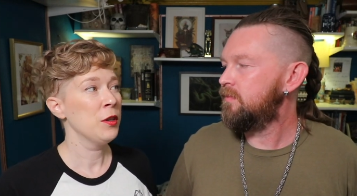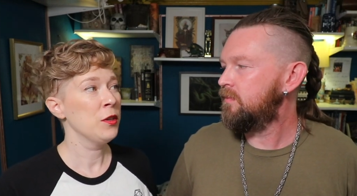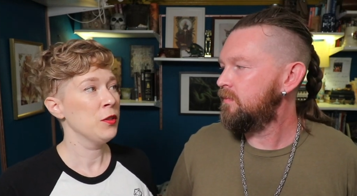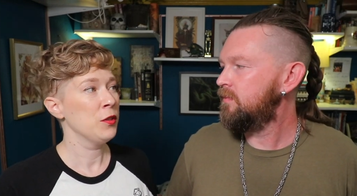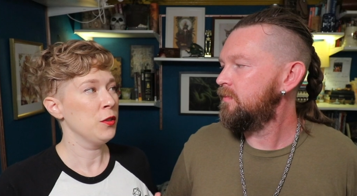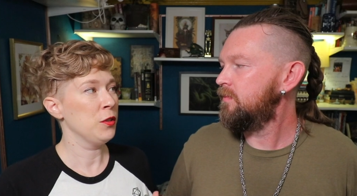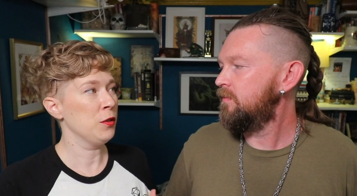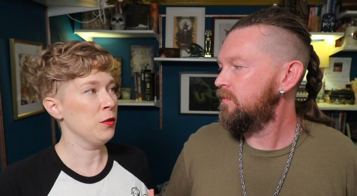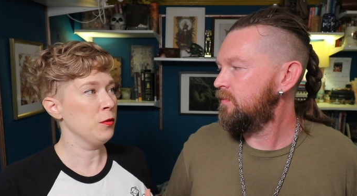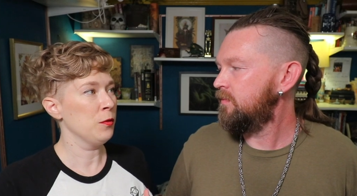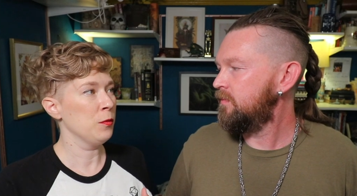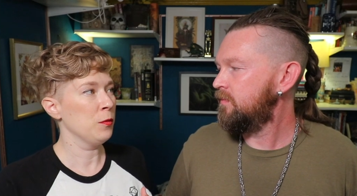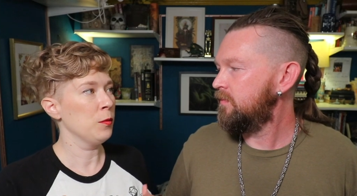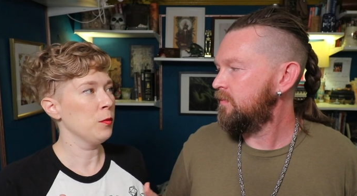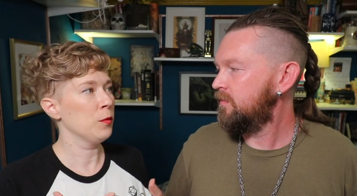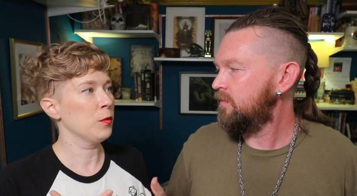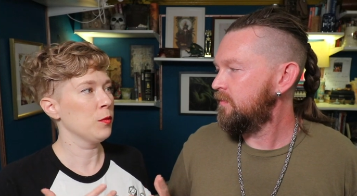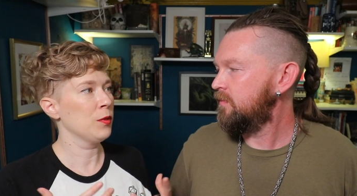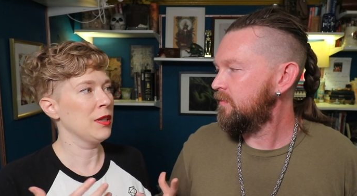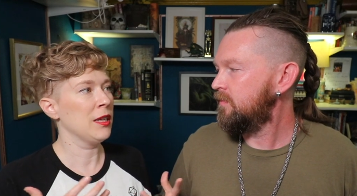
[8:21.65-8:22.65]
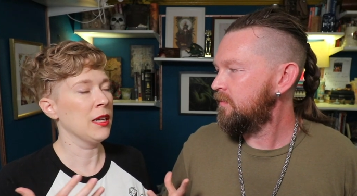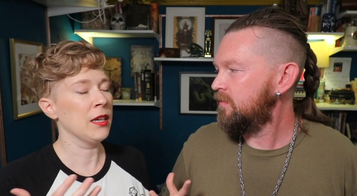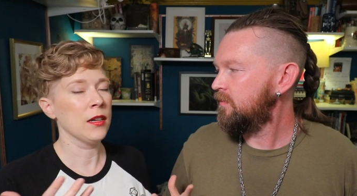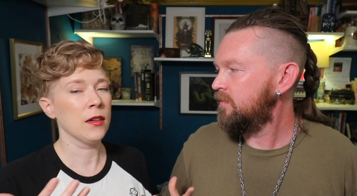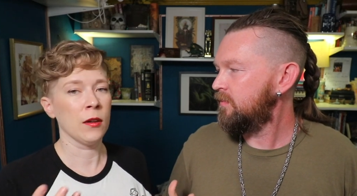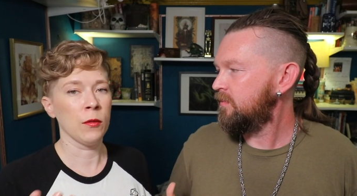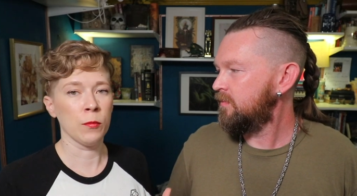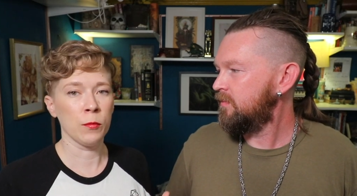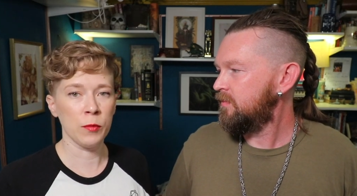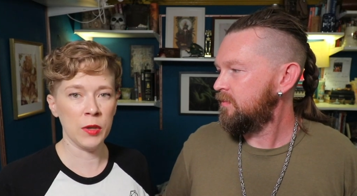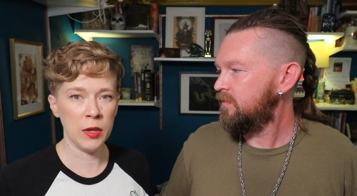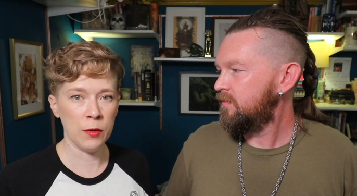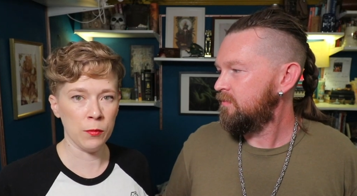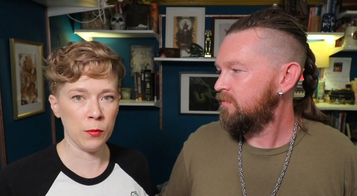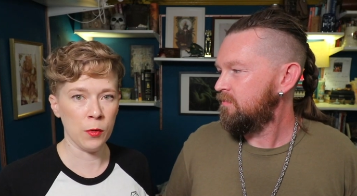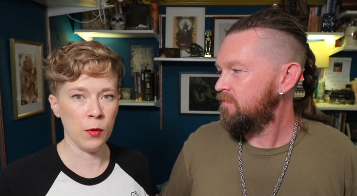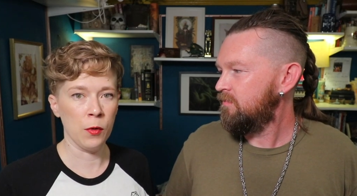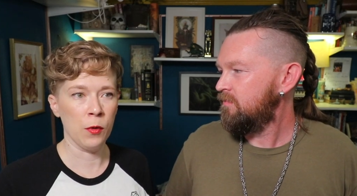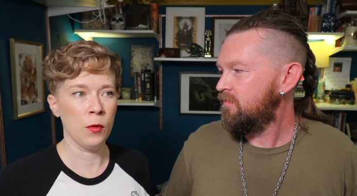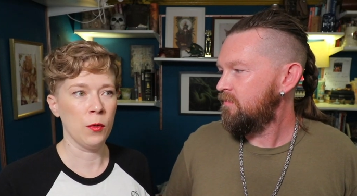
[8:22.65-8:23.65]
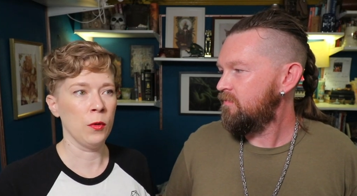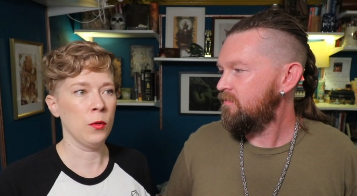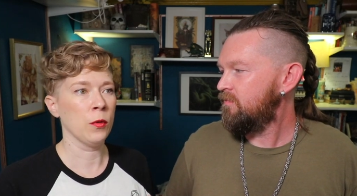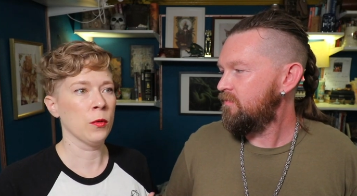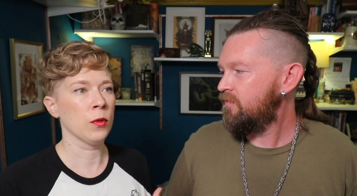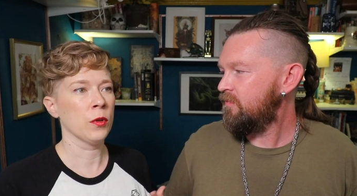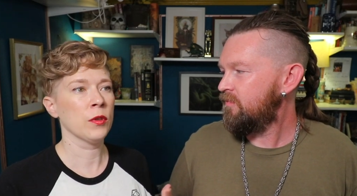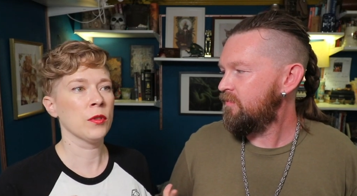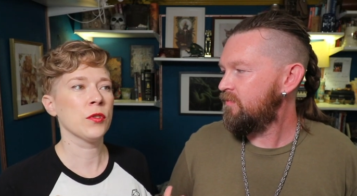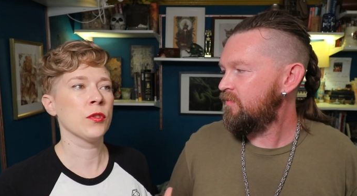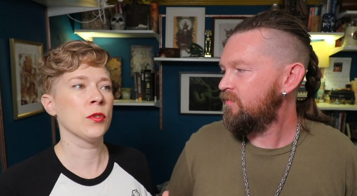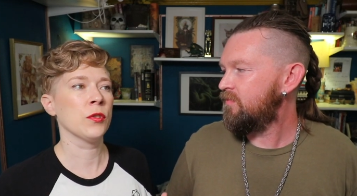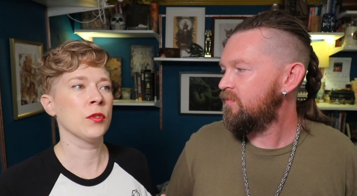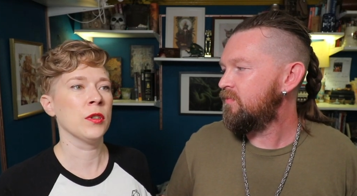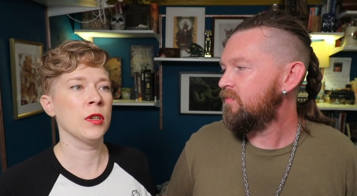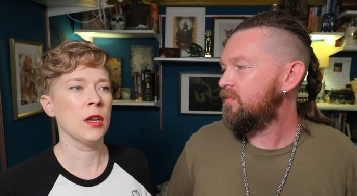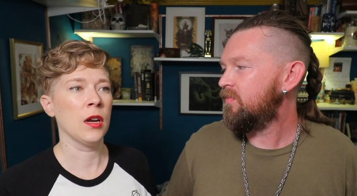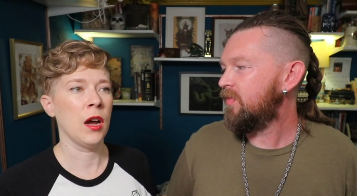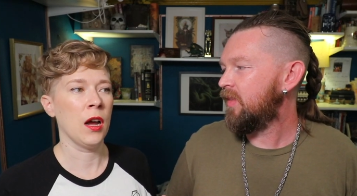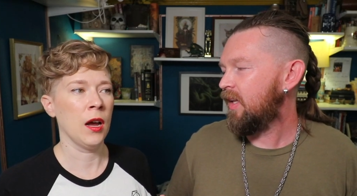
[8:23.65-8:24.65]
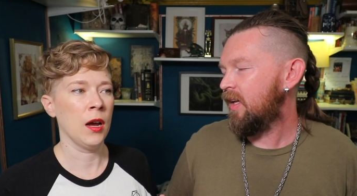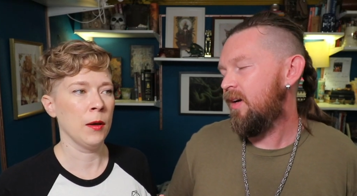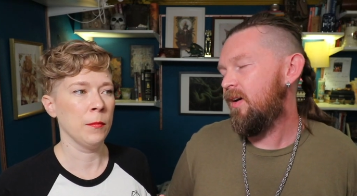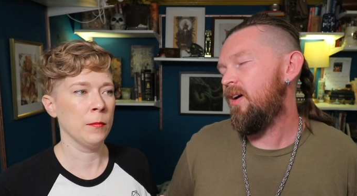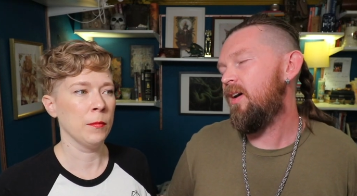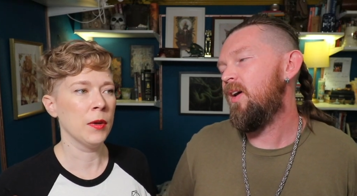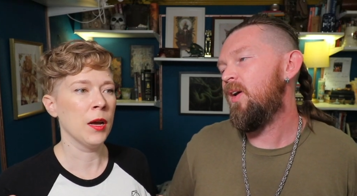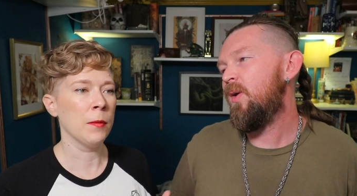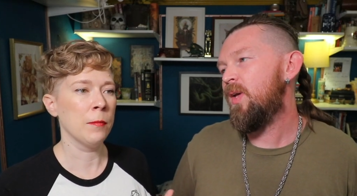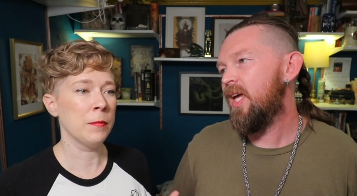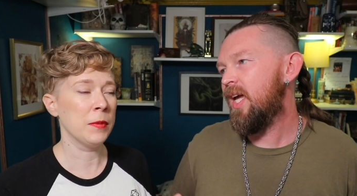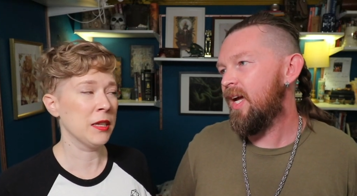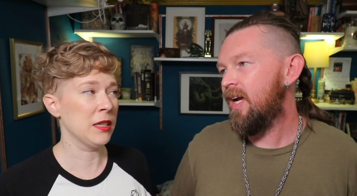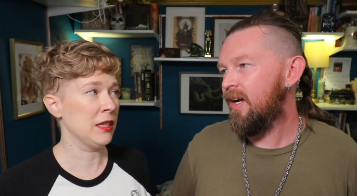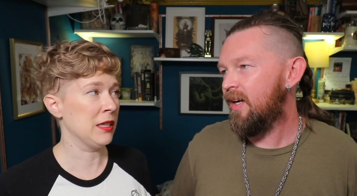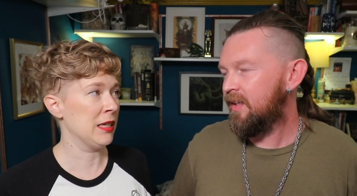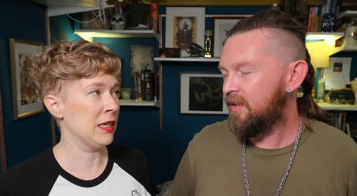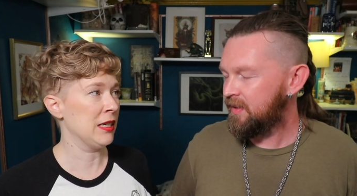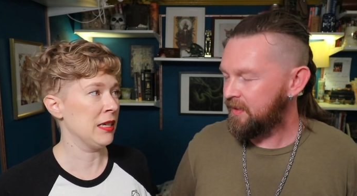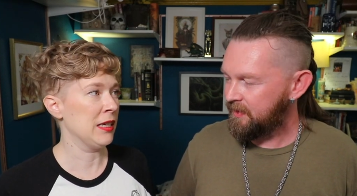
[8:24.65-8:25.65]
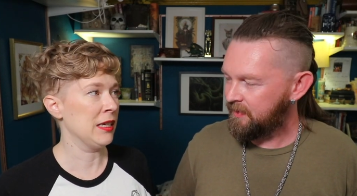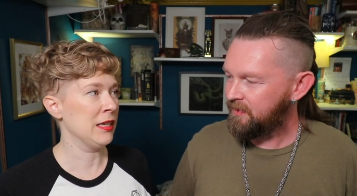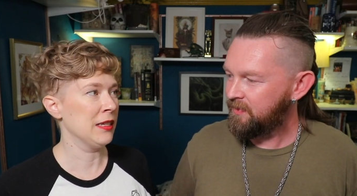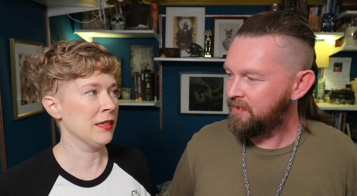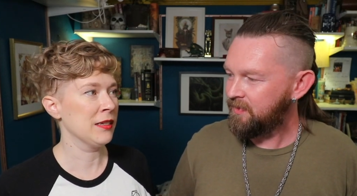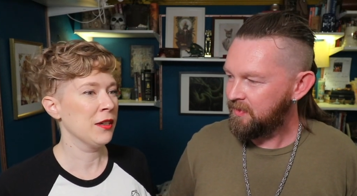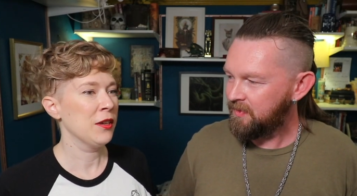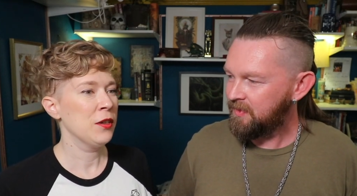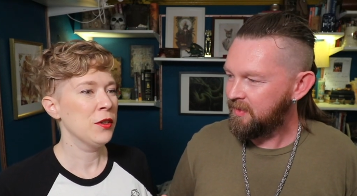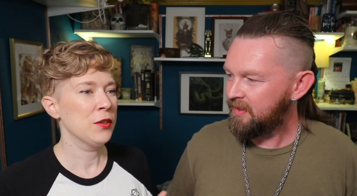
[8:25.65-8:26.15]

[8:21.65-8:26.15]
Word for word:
Speaker 1: to get a reroll or certain um, oh, abilities. Yeah.